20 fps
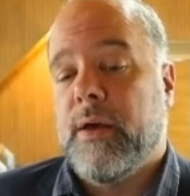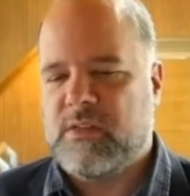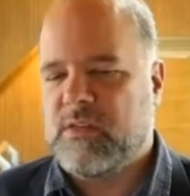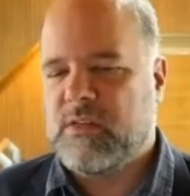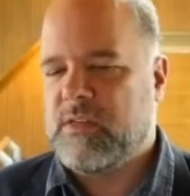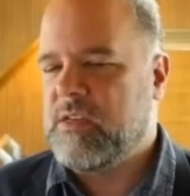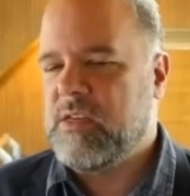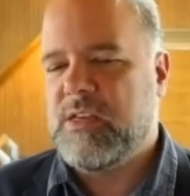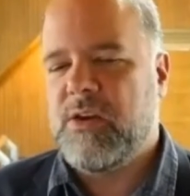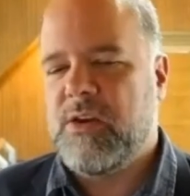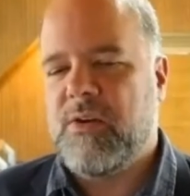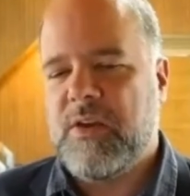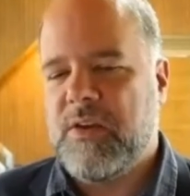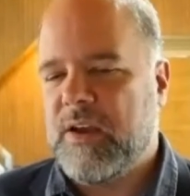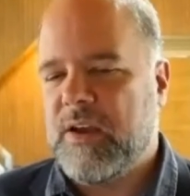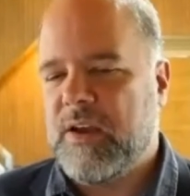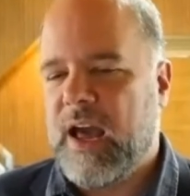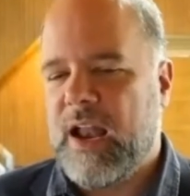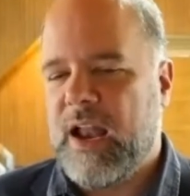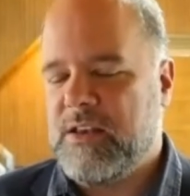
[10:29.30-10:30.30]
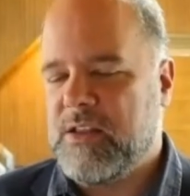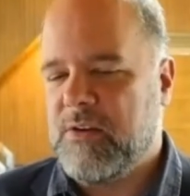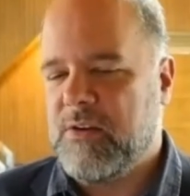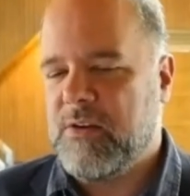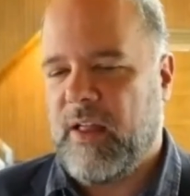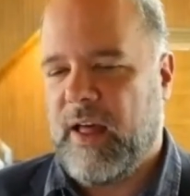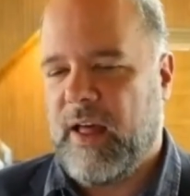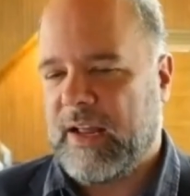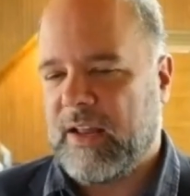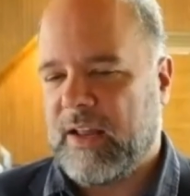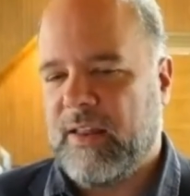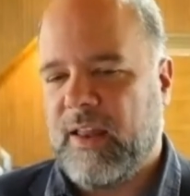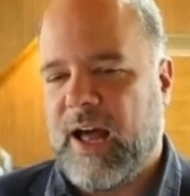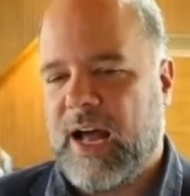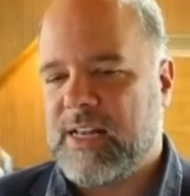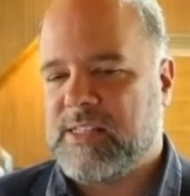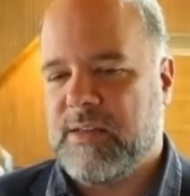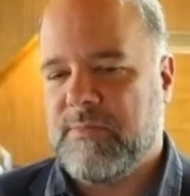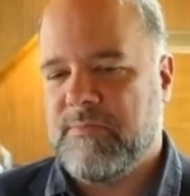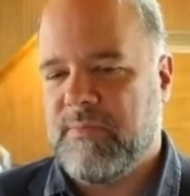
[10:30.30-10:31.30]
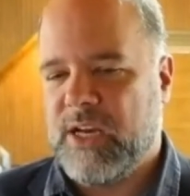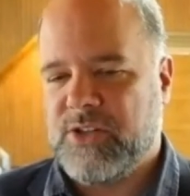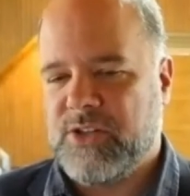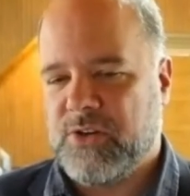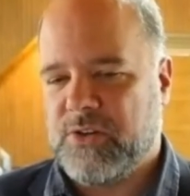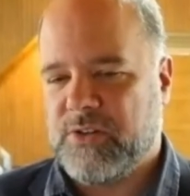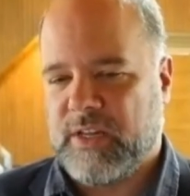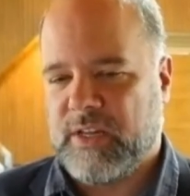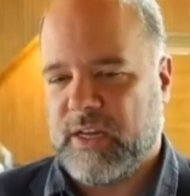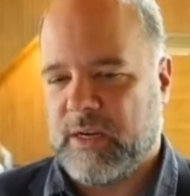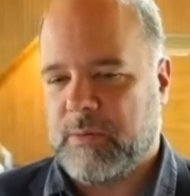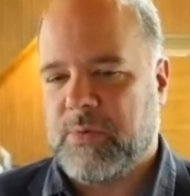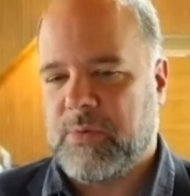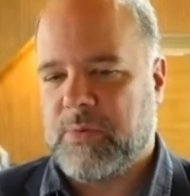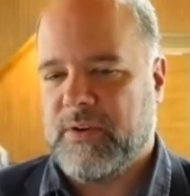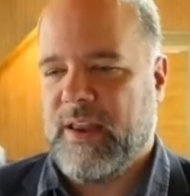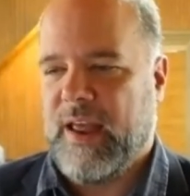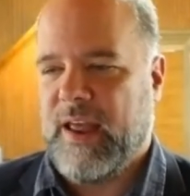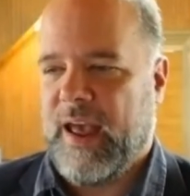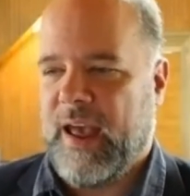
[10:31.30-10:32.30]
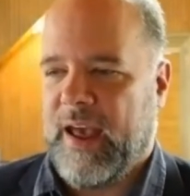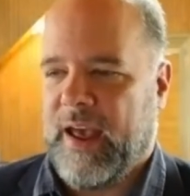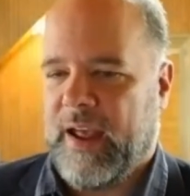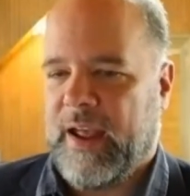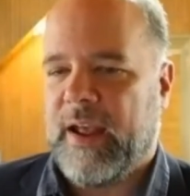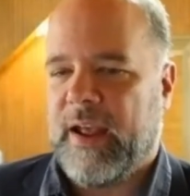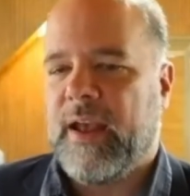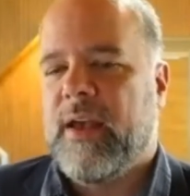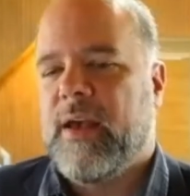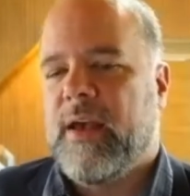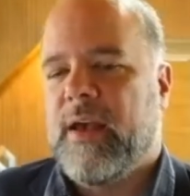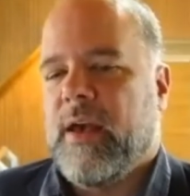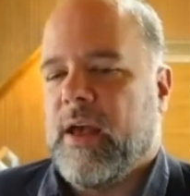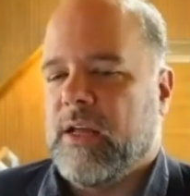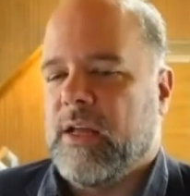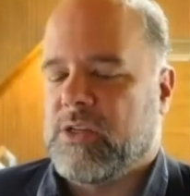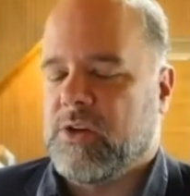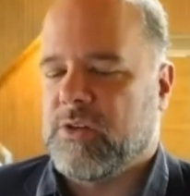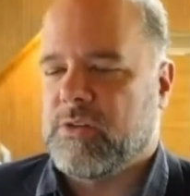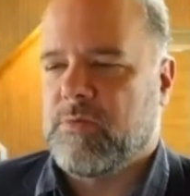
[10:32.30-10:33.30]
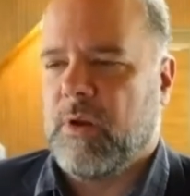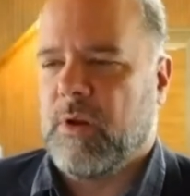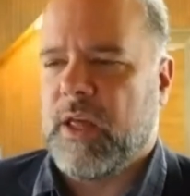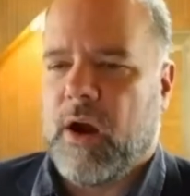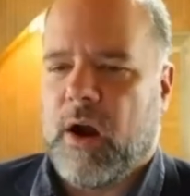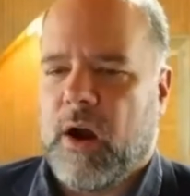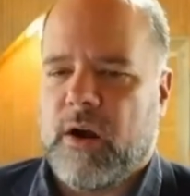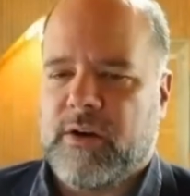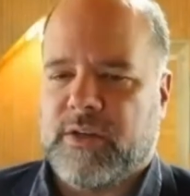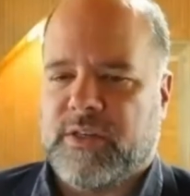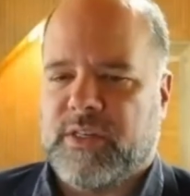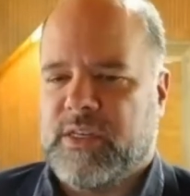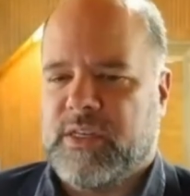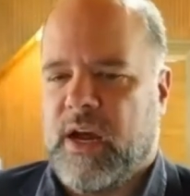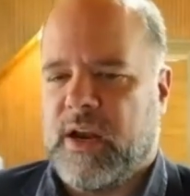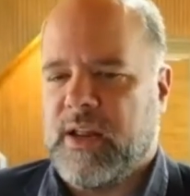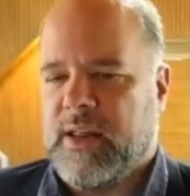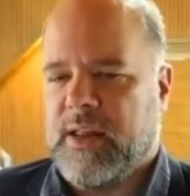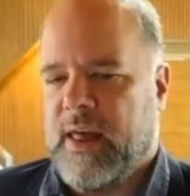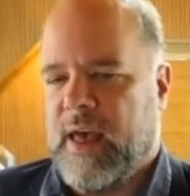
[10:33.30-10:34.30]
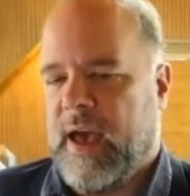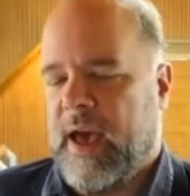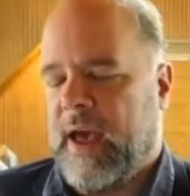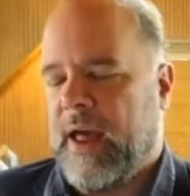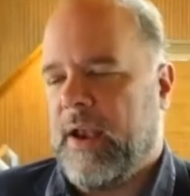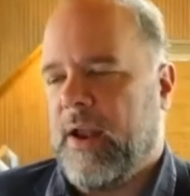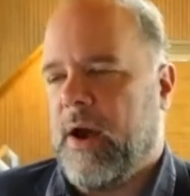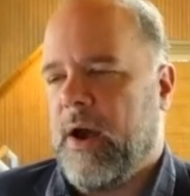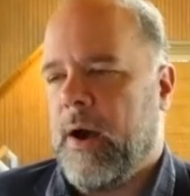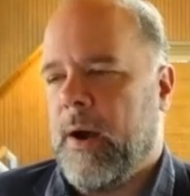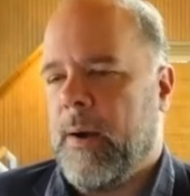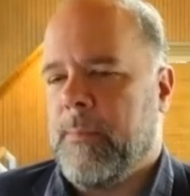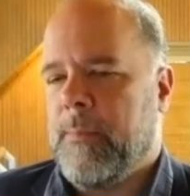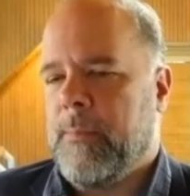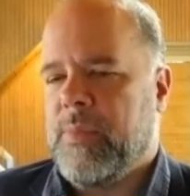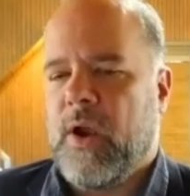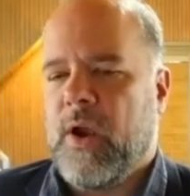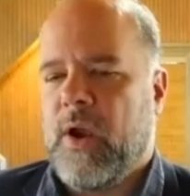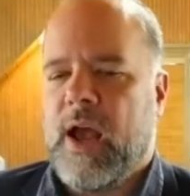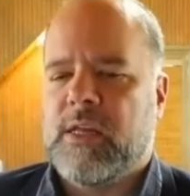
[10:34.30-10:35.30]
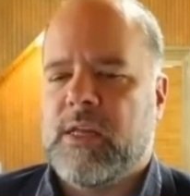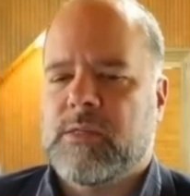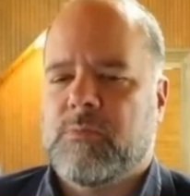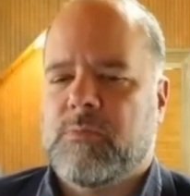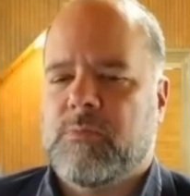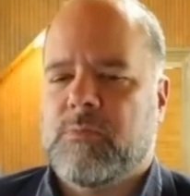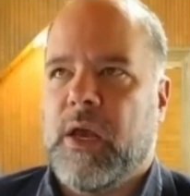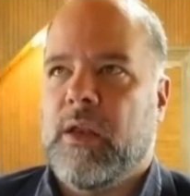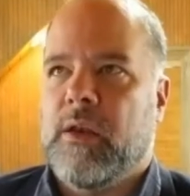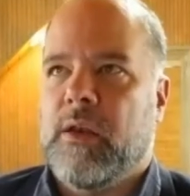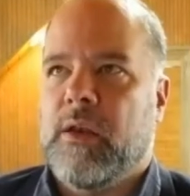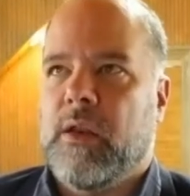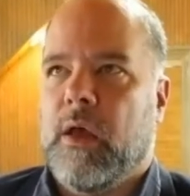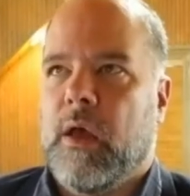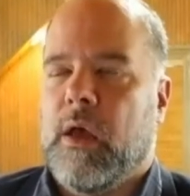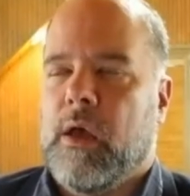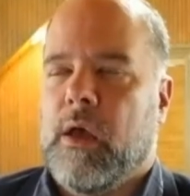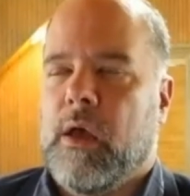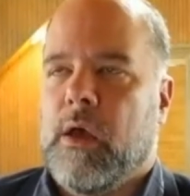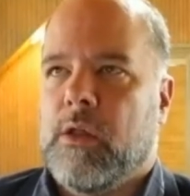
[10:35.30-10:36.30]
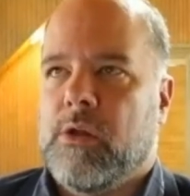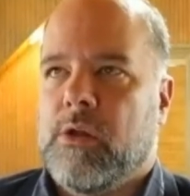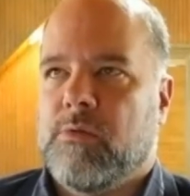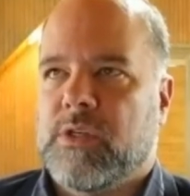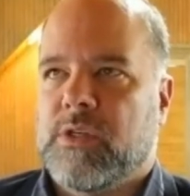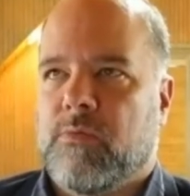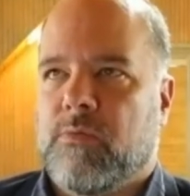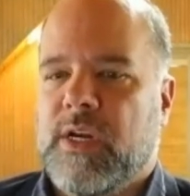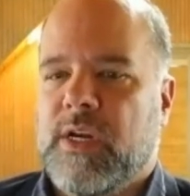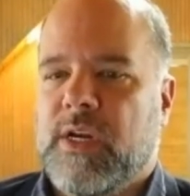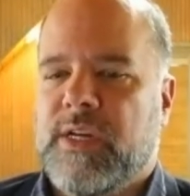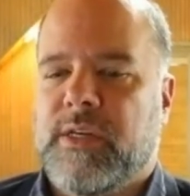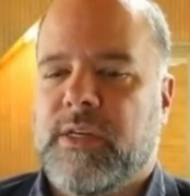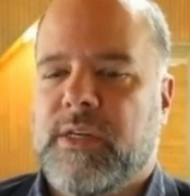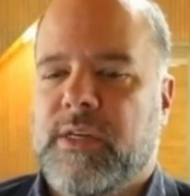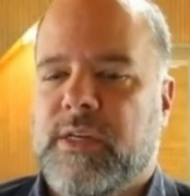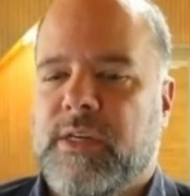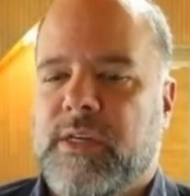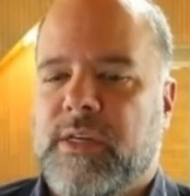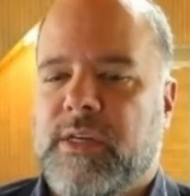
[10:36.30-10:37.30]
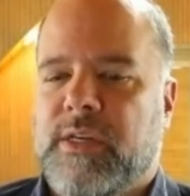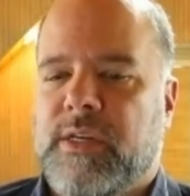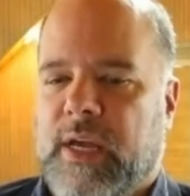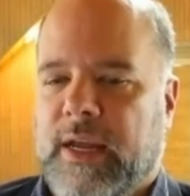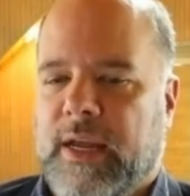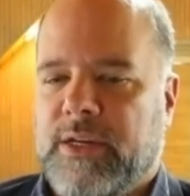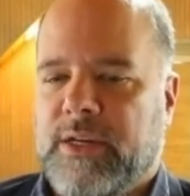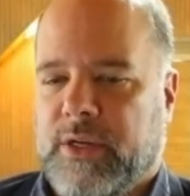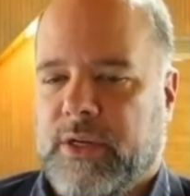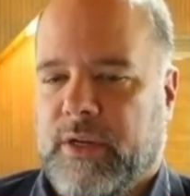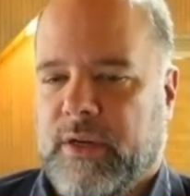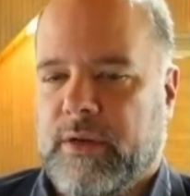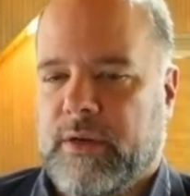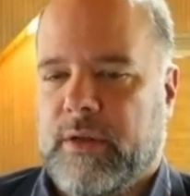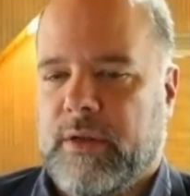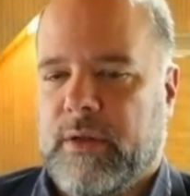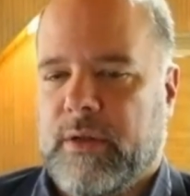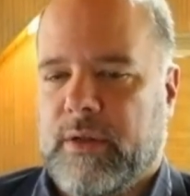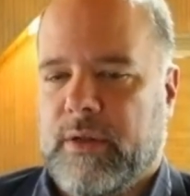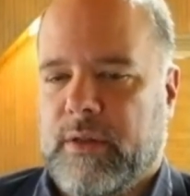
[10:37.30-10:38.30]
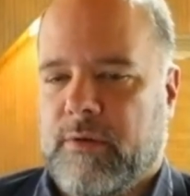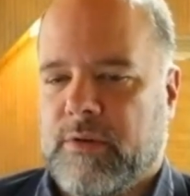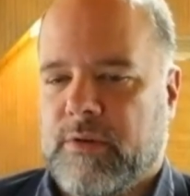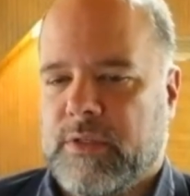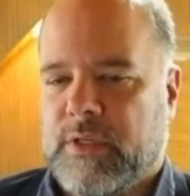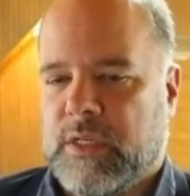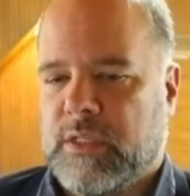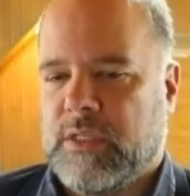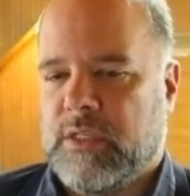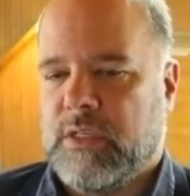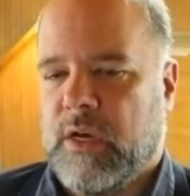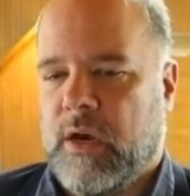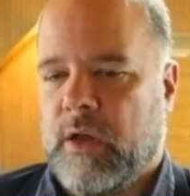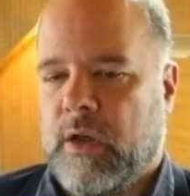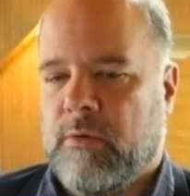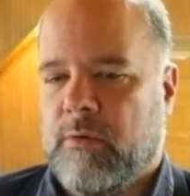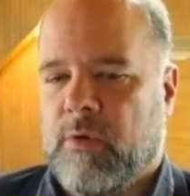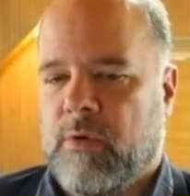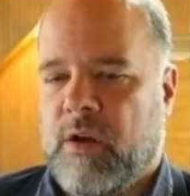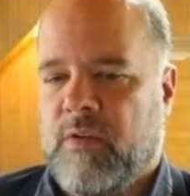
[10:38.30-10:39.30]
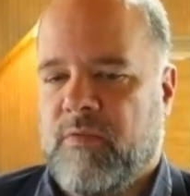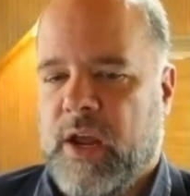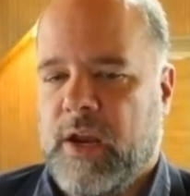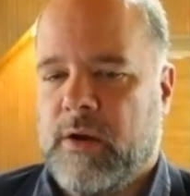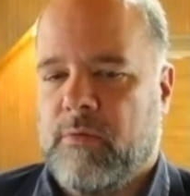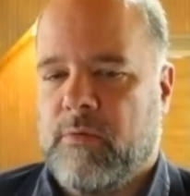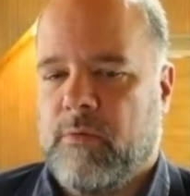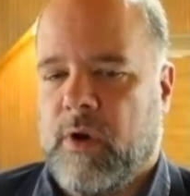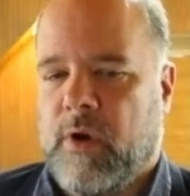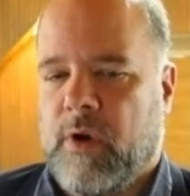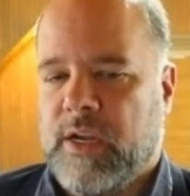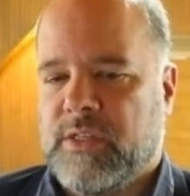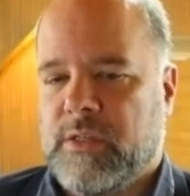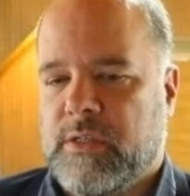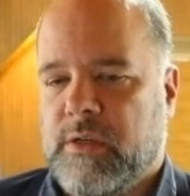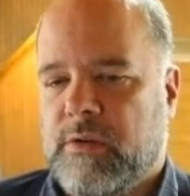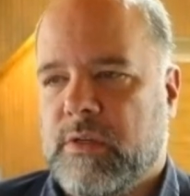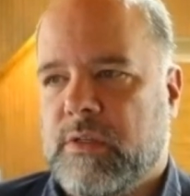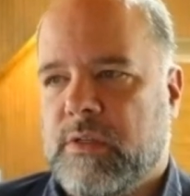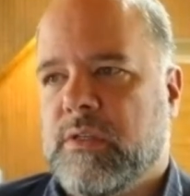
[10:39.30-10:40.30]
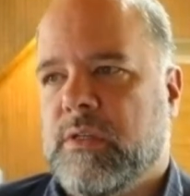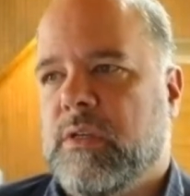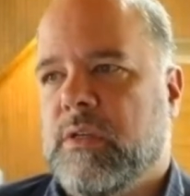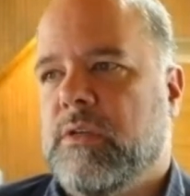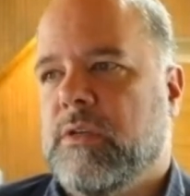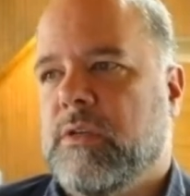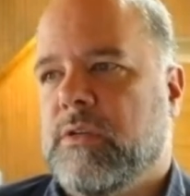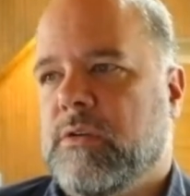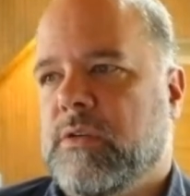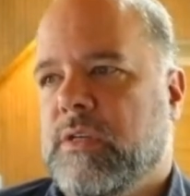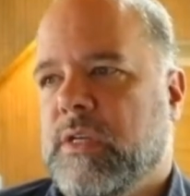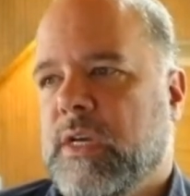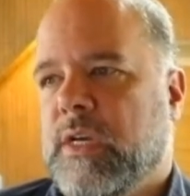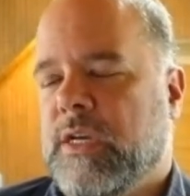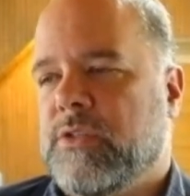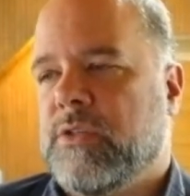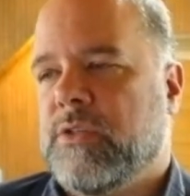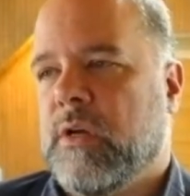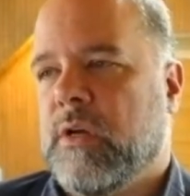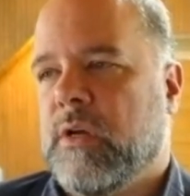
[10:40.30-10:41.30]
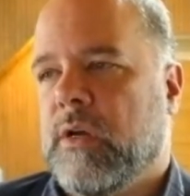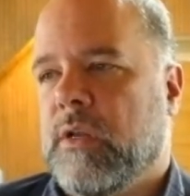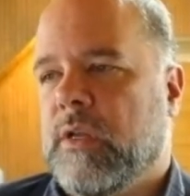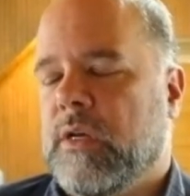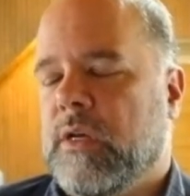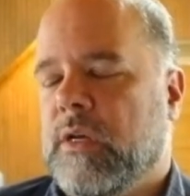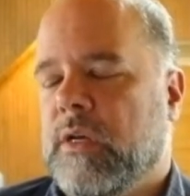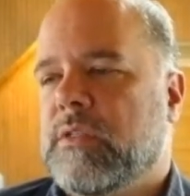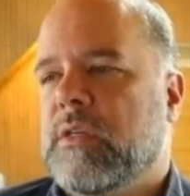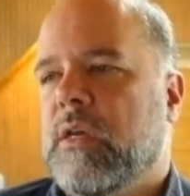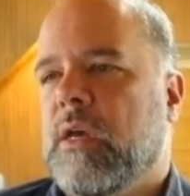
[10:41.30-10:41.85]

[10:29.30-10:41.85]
To do it, you got to do like lots of measures like per day, and so it's really hard to study that. There was a recent dissertation that was just done. One of Aidan Wright's students did a dissertation on this,